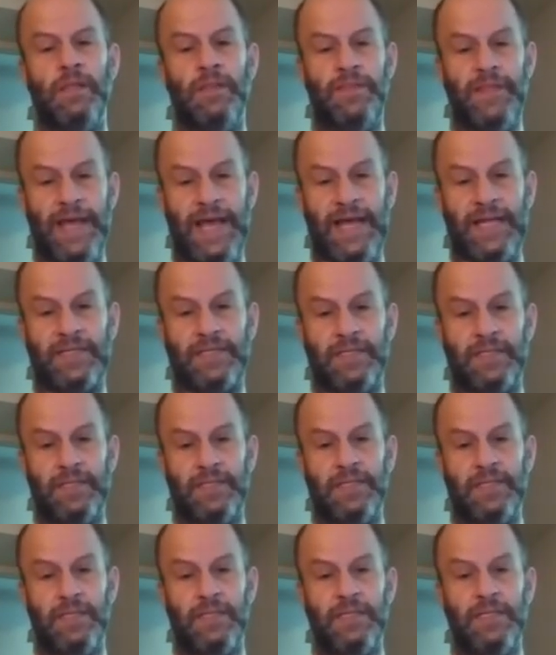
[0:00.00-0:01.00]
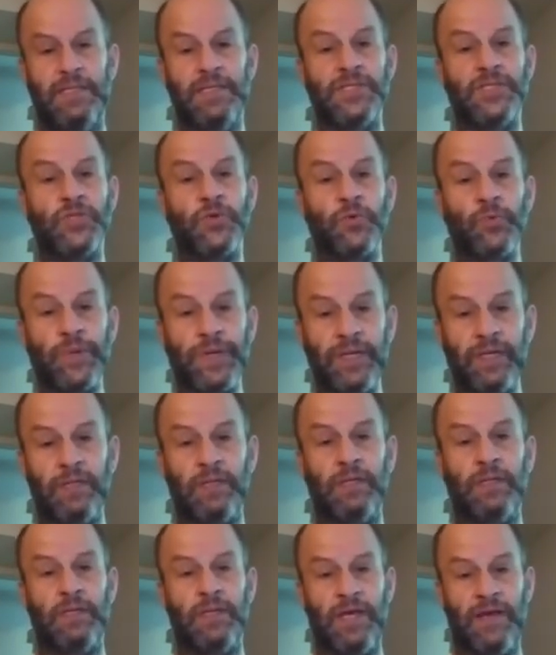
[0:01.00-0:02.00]
That is the
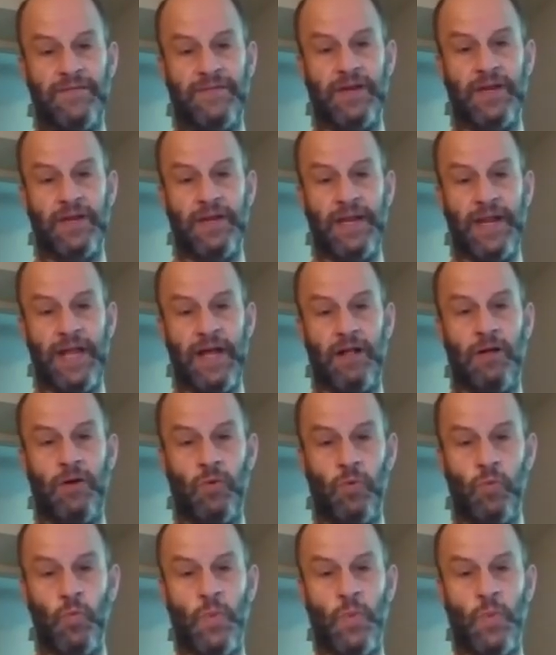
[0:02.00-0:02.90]
real heaven and hell.